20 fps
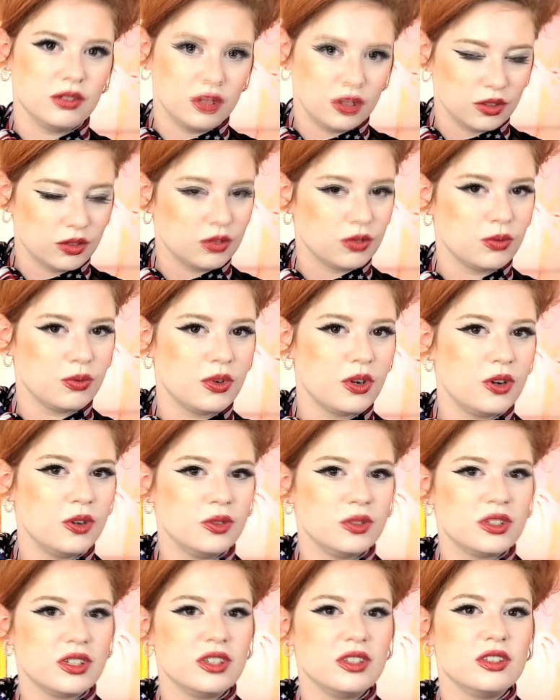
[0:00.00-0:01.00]
their
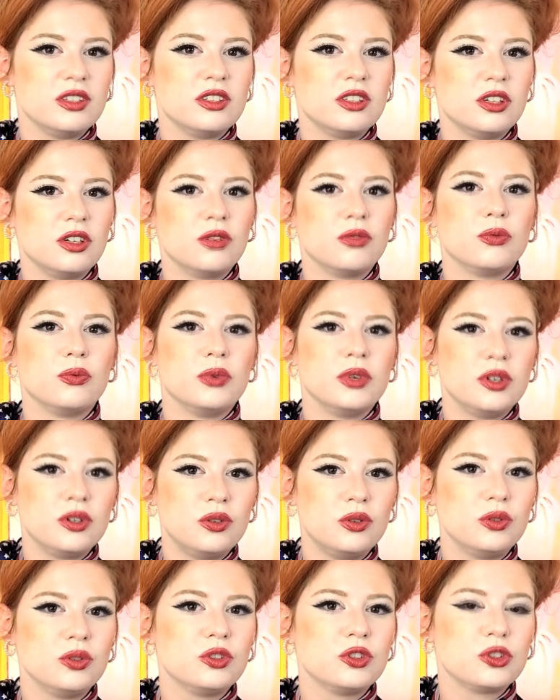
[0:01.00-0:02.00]
throats instead of
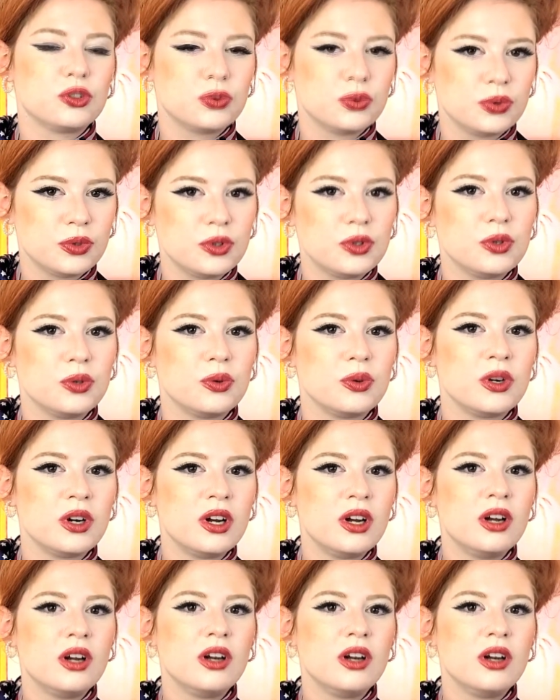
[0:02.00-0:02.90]
real, true